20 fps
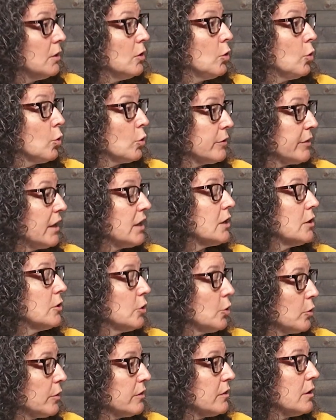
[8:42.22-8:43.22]
or they can
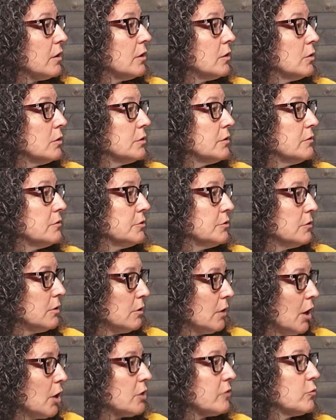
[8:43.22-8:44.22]
go to the
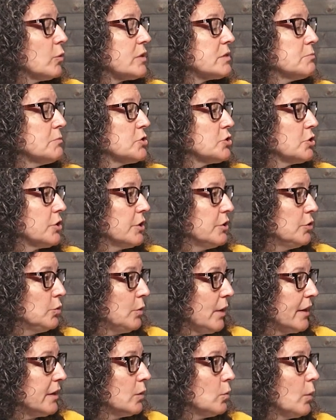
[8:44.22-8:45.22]
Heart of West Michigan
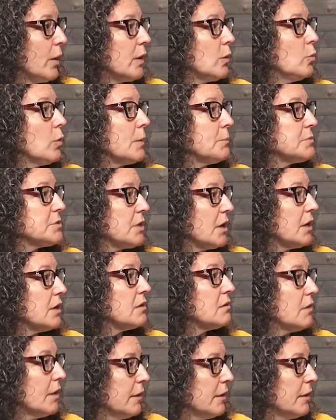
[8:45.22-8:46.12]
United Way website